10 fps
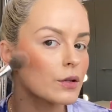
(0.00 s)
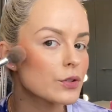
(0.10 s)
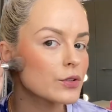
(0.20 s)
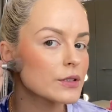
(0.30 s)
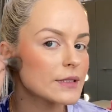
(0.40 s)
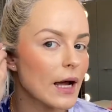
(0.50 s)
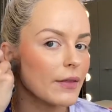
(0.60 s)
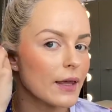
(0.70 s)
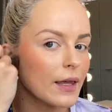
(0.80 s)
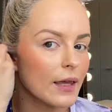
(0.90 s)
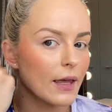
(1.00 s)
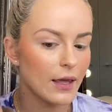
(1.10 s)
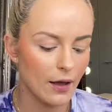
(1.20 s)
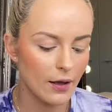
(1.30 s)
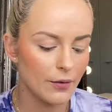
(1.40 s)
just down the ear
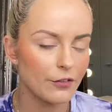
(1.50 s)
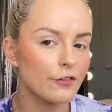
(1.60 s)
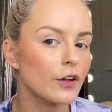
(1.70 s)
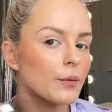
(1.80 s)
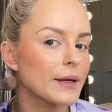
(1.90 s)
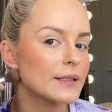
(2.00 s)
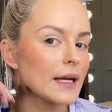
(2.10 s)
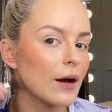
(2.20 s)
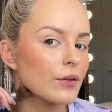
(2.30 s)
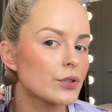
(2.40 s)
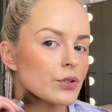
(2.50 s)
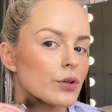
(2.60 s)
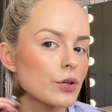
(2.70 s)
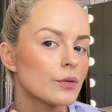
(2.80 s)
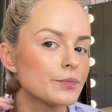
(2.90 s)
here, follow it down the
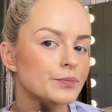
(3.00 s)
jaw,